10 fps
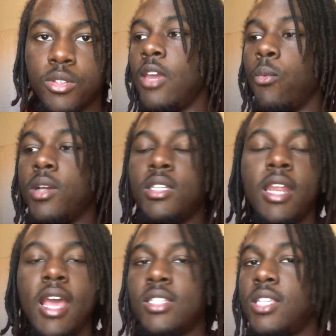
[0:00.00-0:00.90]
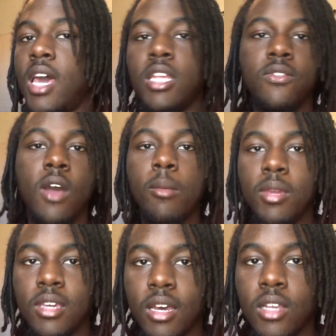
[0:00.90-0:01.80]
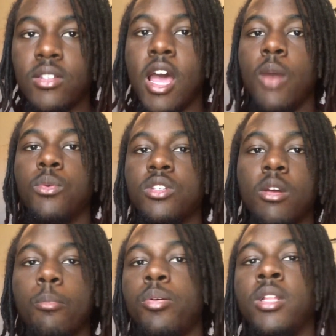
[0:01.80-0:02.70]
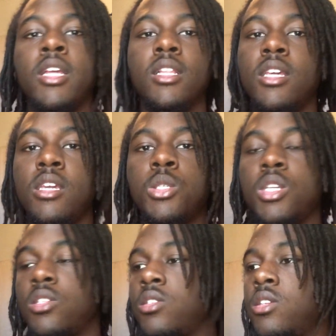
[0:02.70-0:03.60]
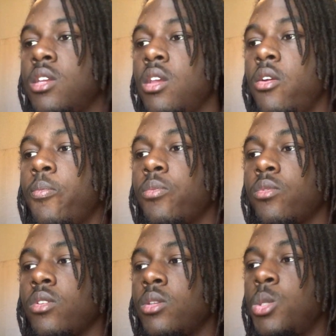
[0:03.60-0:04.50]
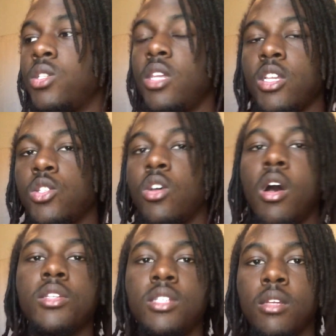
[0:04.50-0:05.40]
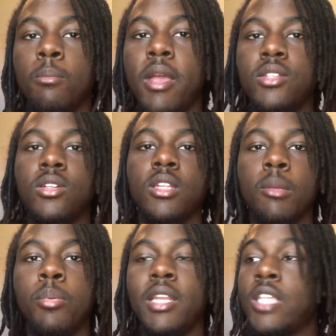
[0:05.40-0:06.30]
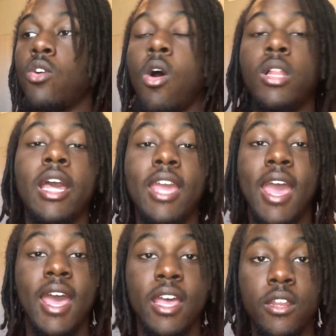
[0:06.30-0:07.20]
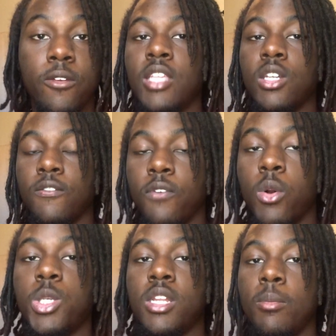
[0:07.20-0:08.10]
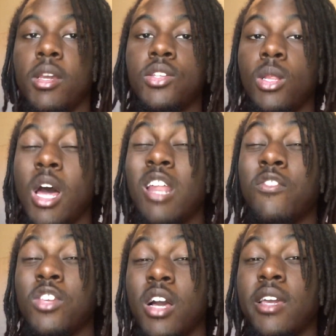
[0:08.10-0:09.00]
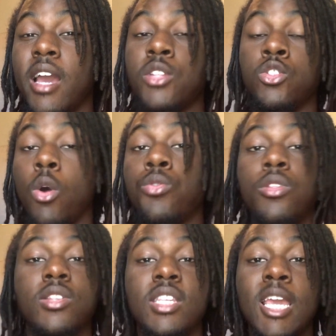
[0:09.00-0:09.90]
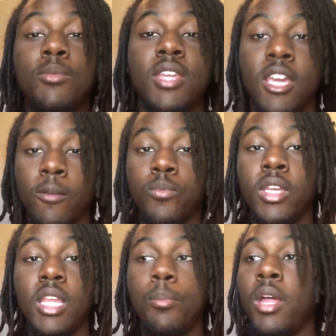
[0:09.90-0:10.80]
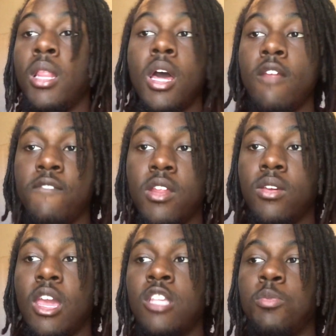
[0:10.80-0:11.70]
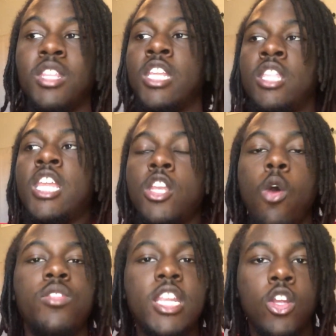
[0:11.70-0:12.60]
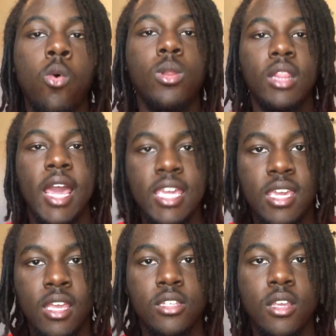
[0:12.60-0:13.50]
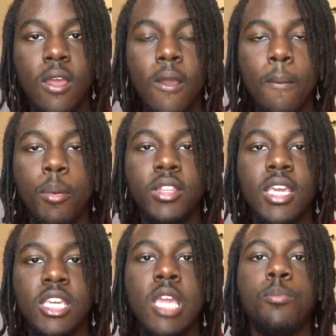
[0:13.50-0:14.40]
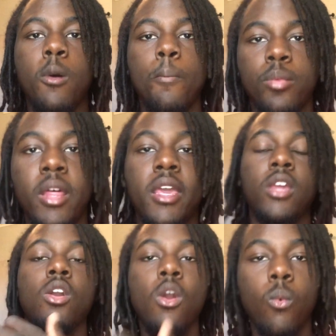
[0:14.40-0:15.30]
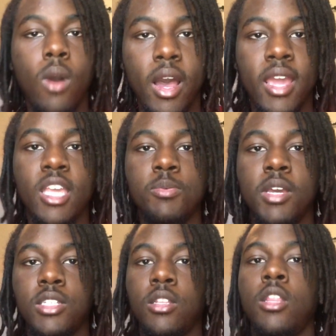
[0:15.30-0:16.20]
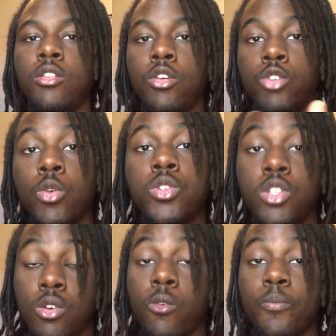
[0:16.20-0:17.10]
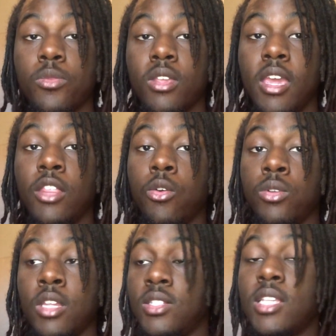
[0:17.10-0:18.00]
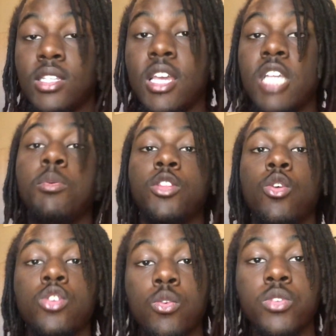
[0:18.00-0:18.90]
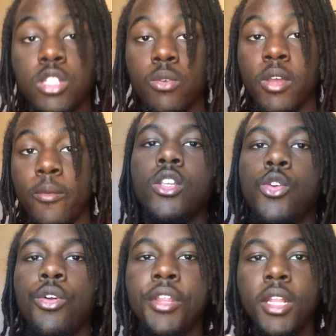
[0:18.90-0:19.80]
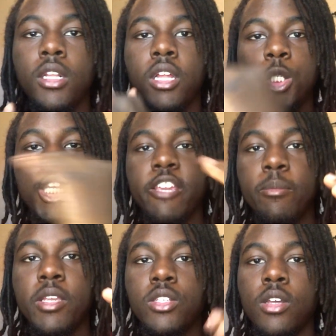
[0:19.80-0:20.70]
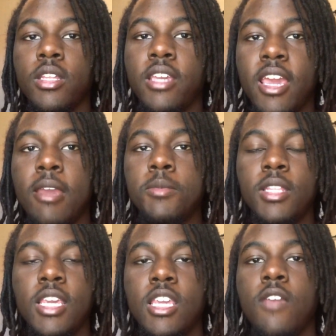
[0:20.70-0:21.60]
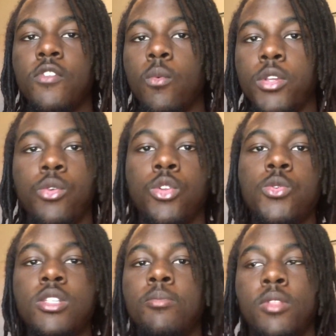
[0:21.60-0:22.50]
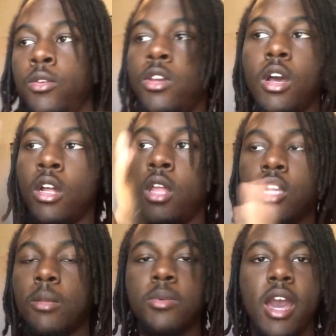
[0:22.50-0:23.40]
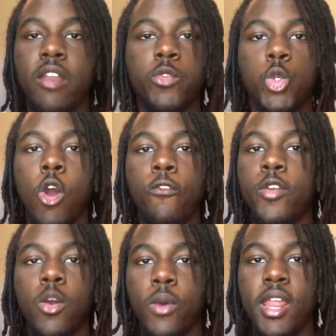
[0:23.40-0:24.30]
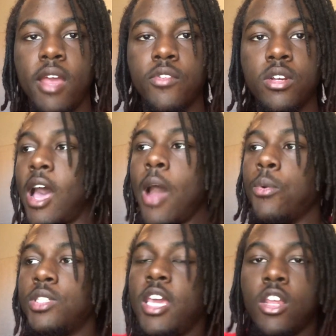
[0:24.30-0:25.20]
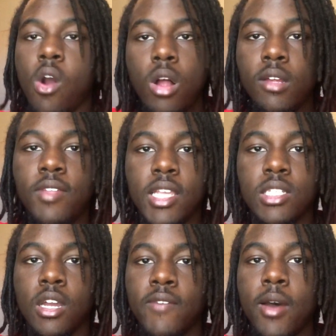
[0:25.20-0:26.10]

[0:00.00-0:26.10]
It wasn't as satisfying because I was completely just just exhausted mentally, but that's all I had. It's unfortunate because a lot of young guys go through the same thing. Like, they play a lot of video games, but they, they know they don't like it, but they keep on playing. Why? It's because something that they're used to. They're desensitized, but they're used to it. You know the little achievements on the games that they give you when you do something, unlock some kind of trophy or whatever? I was getting all of that stuff.